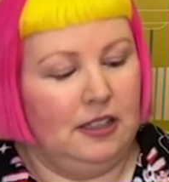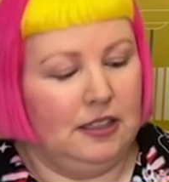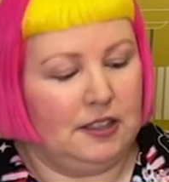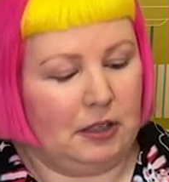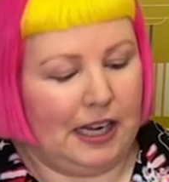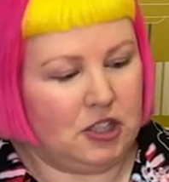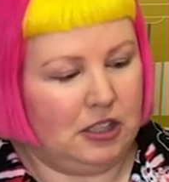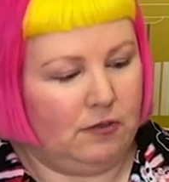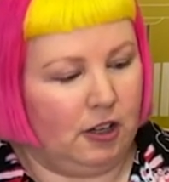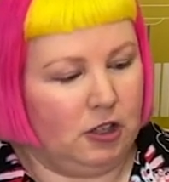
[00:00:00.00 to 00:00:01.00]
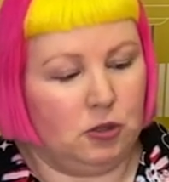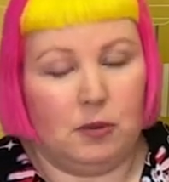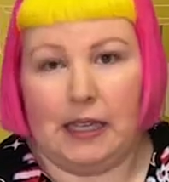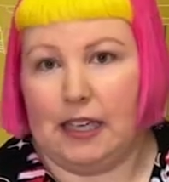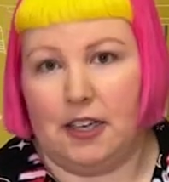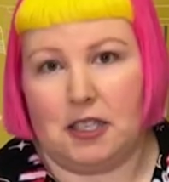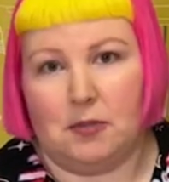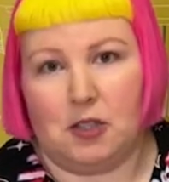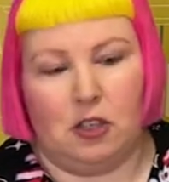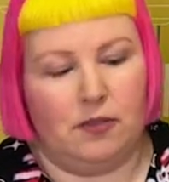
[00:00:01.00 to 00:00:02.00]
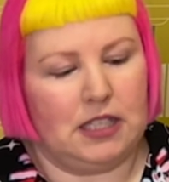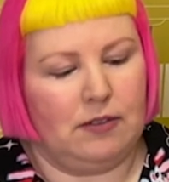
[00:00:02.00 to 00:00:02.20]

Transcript: they were actually very good with their customer service,